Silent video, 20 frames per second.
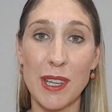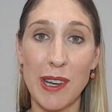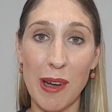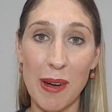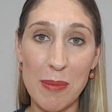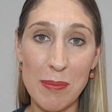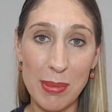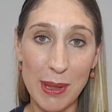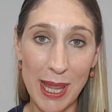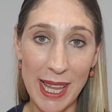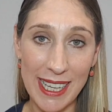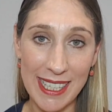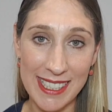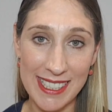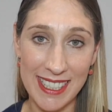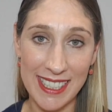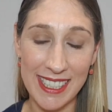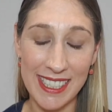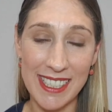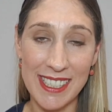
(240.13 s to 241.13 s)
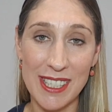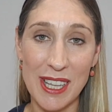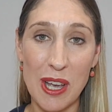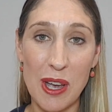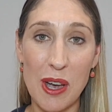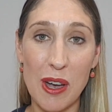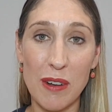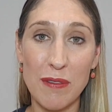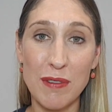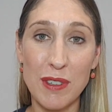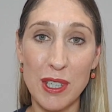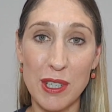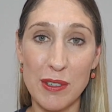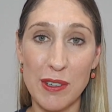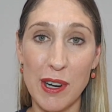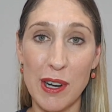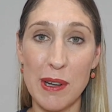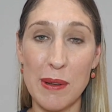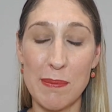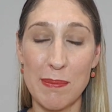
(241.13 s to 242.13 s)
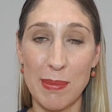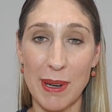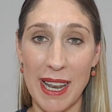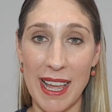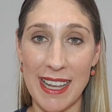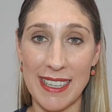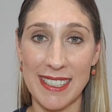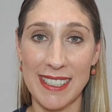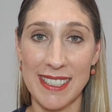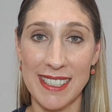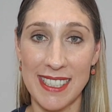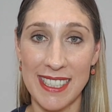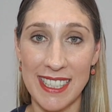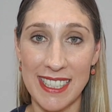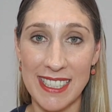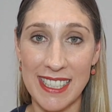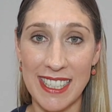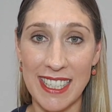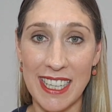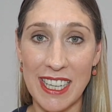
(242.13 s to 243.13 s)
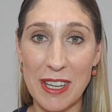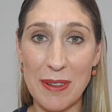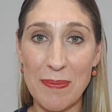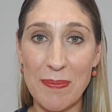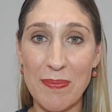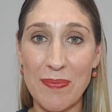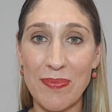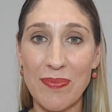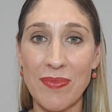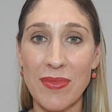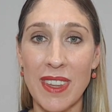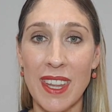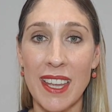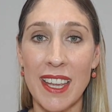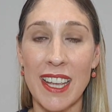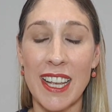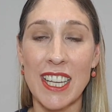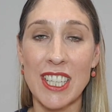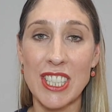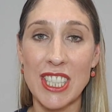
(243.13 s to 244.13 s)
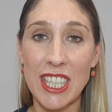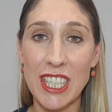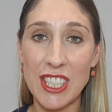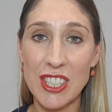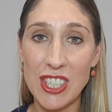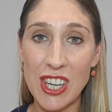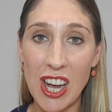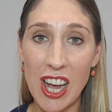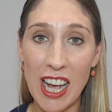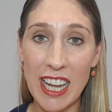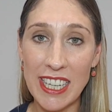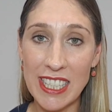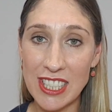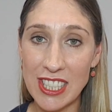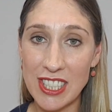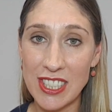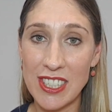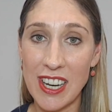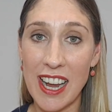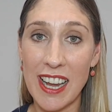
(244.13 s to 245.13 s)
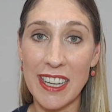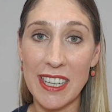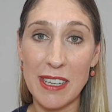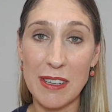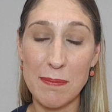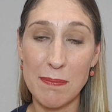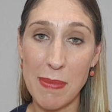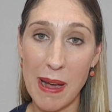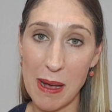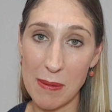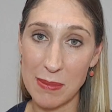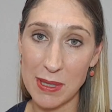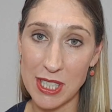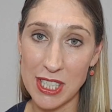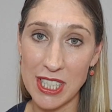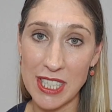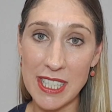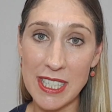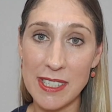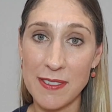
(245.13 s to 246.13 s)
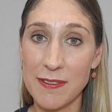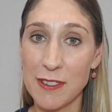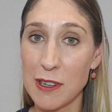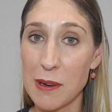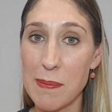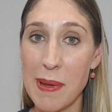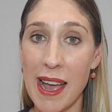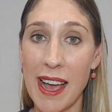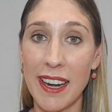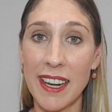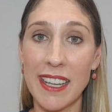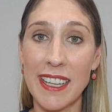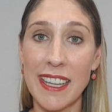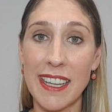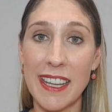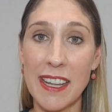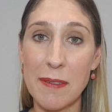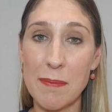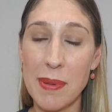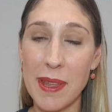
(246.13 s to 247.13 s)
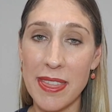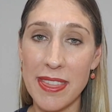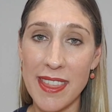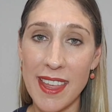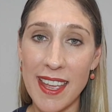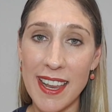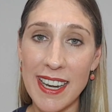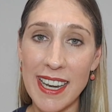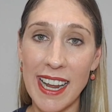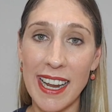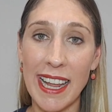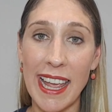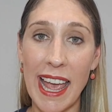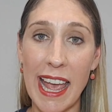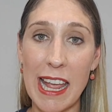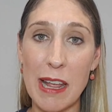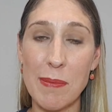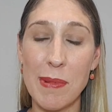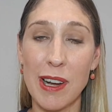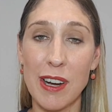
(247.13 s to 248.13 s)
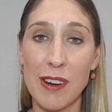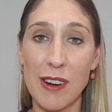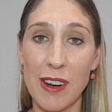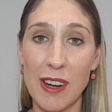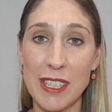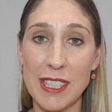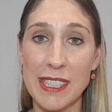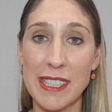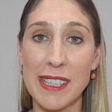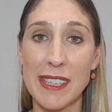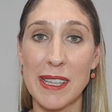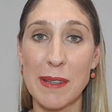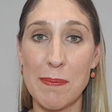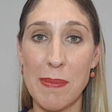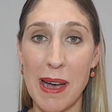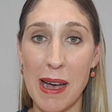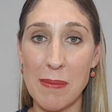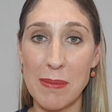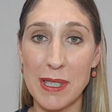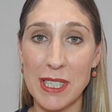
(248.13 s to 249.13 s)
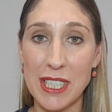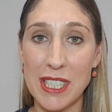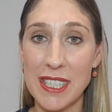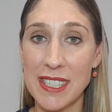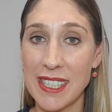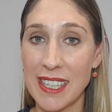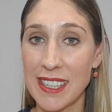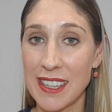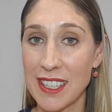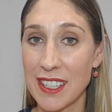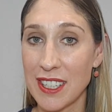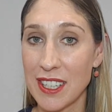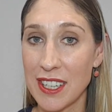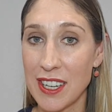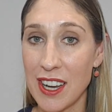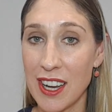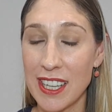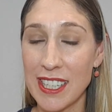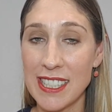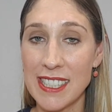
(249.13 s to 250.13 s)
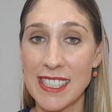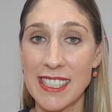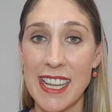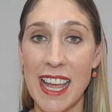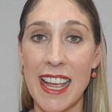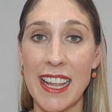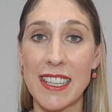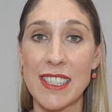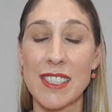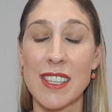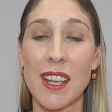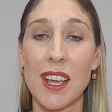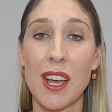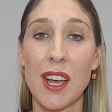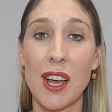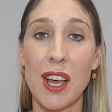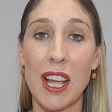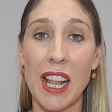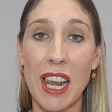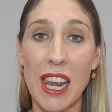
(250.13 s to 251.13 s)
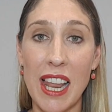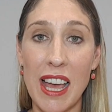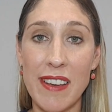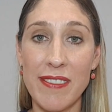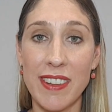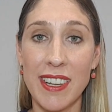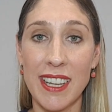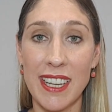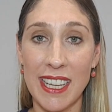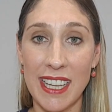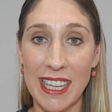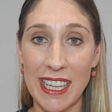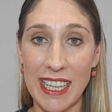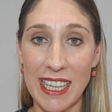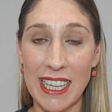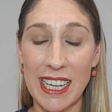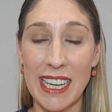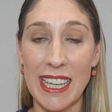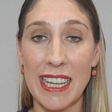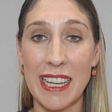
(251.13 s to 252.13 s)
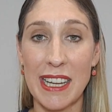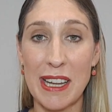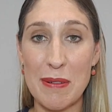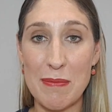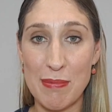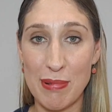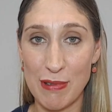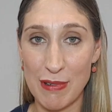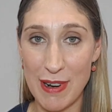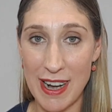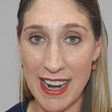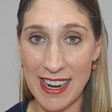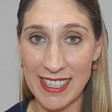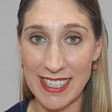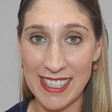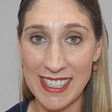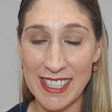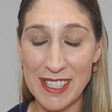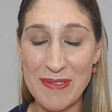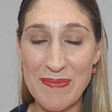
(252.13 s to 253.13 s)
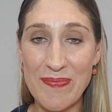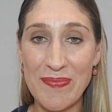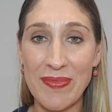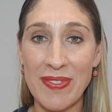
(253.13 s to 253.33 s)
the complexities of neuroplasticity. She tried Australian publishers for about a year, but then came across the publishers in the United States, Loving Healing Press,